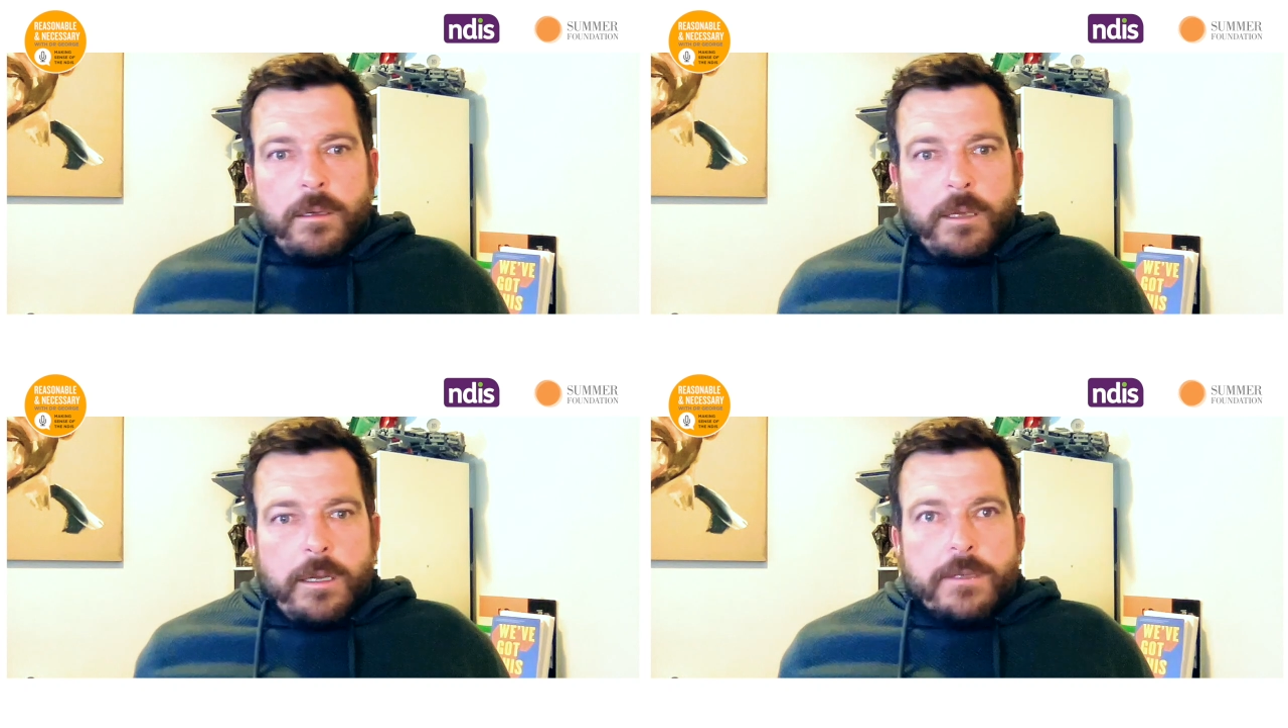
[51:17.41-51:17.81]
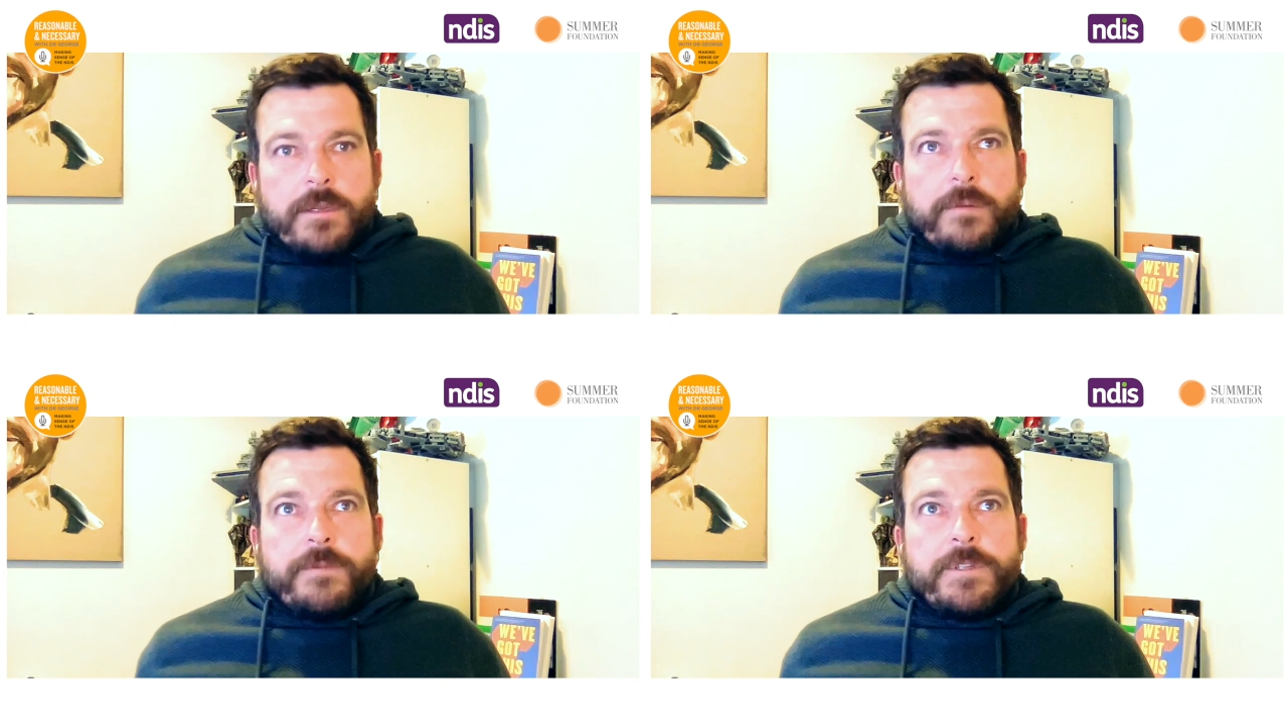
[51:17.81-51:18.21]
It is
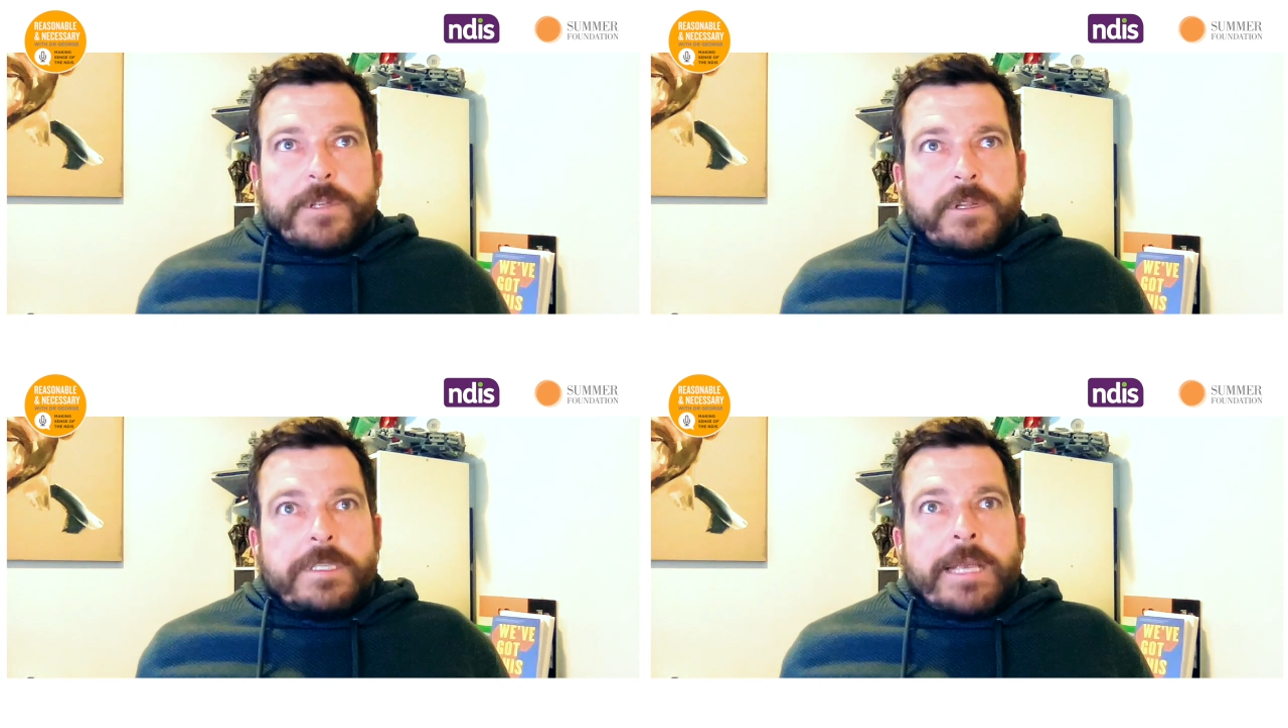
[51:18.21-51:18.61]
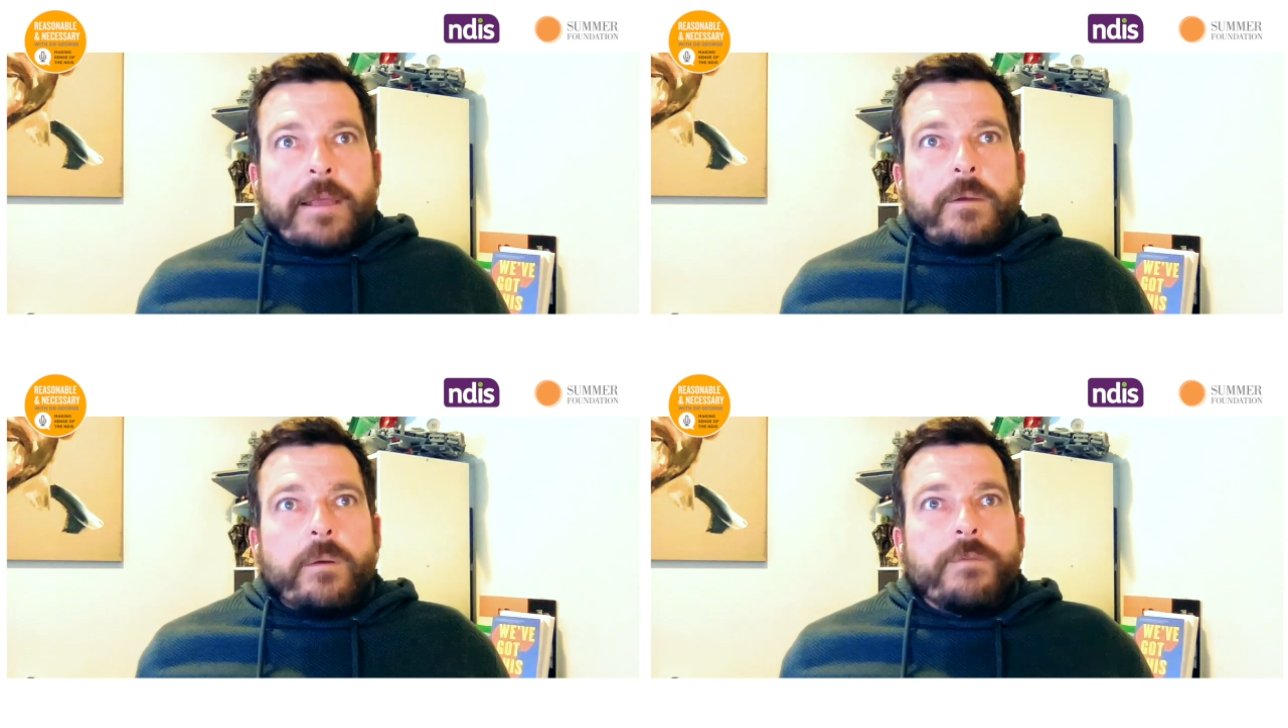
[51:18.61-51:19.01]
a
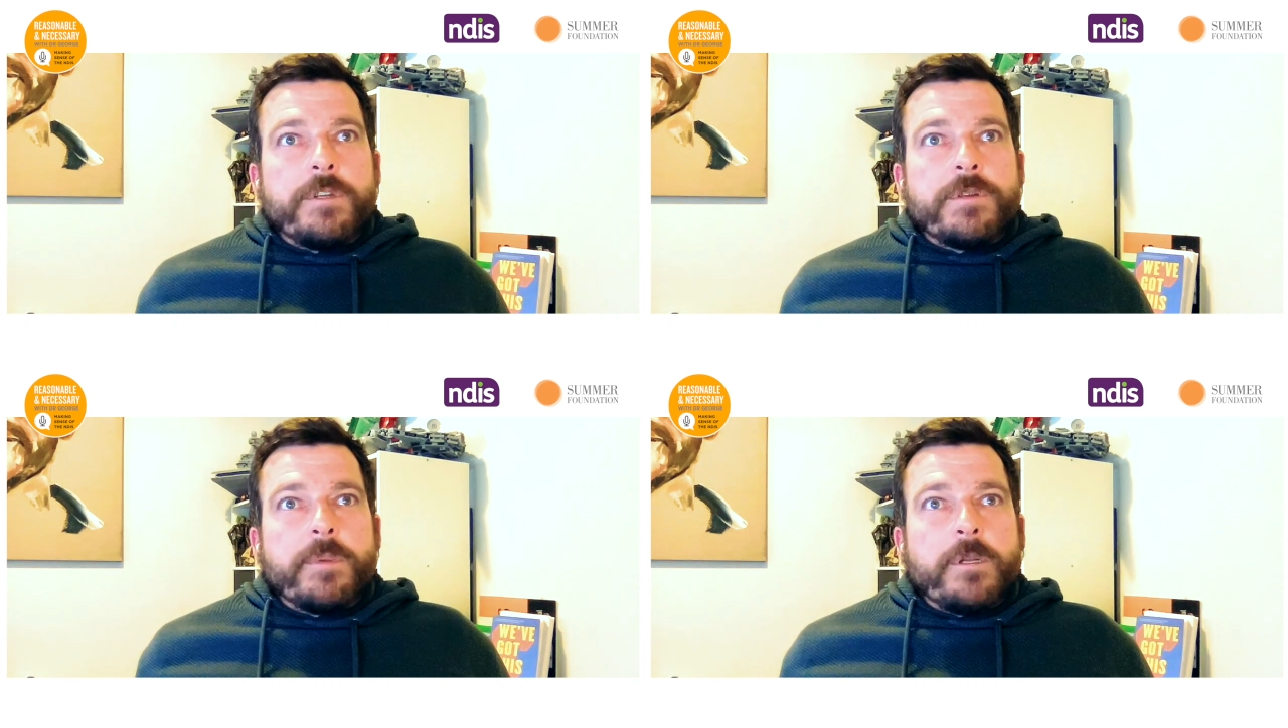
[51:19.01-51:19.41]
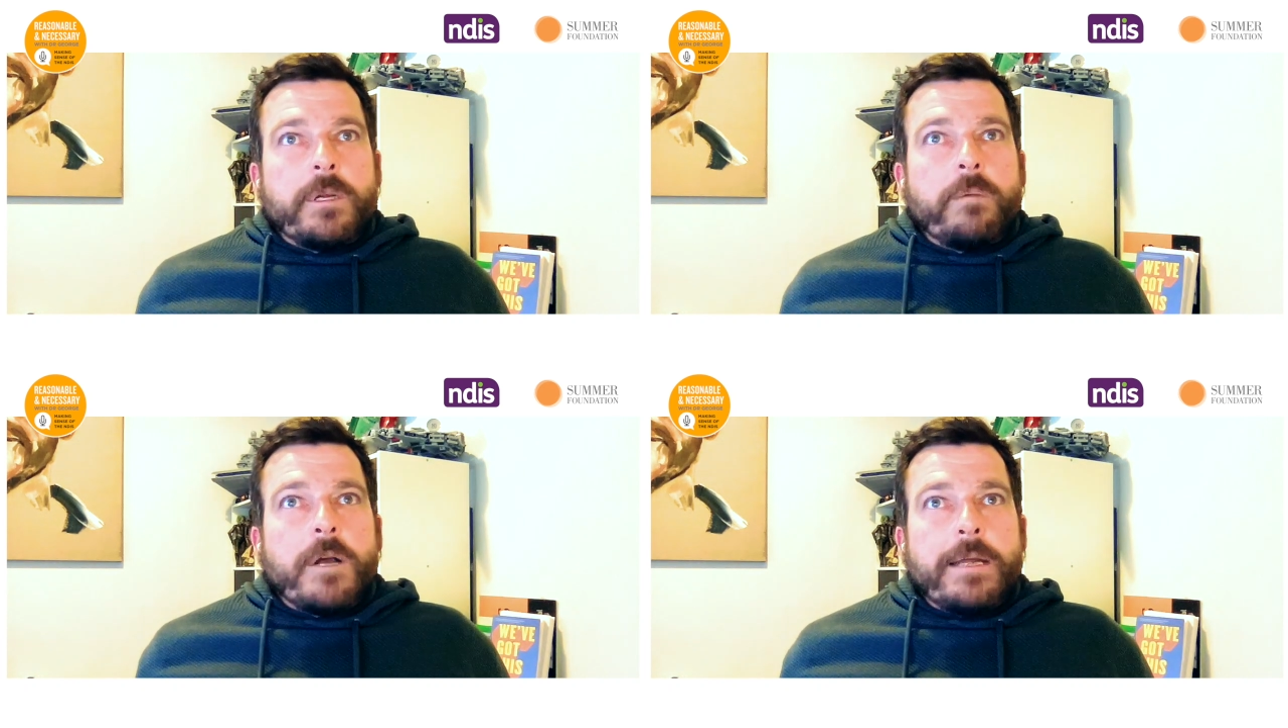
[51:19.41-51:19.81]
facilitator of
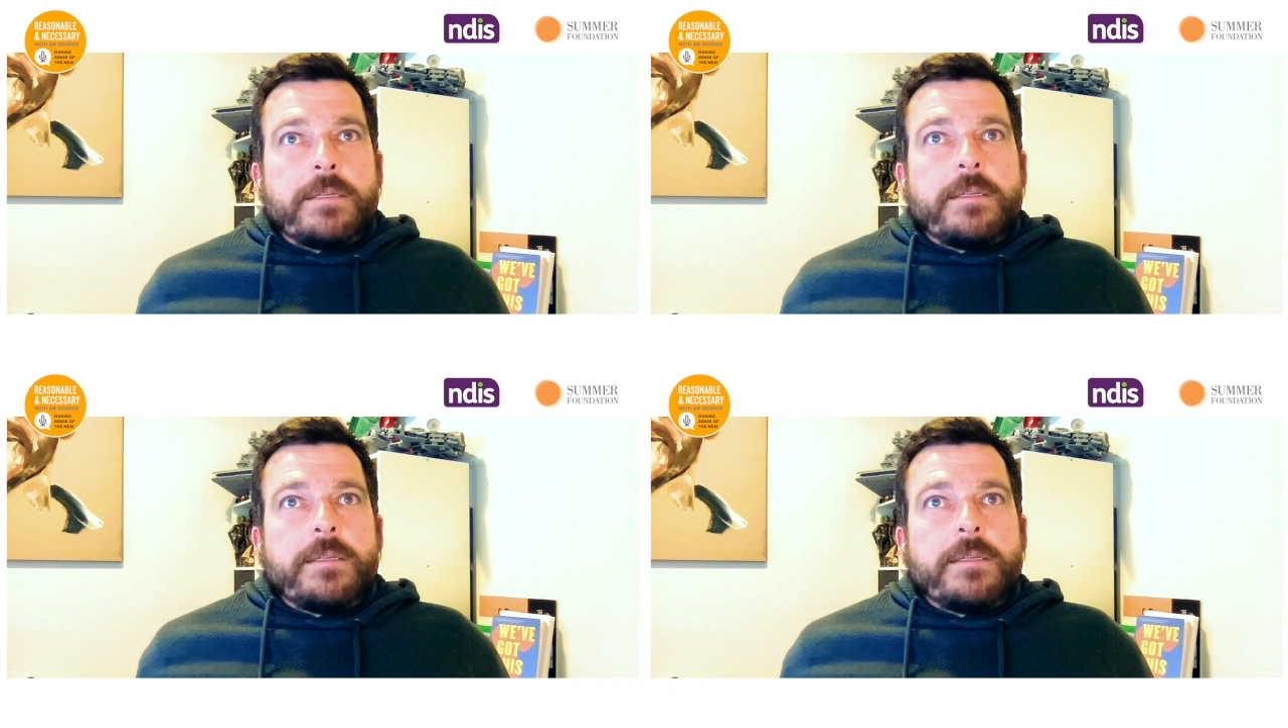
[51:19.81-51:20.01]
disability rights.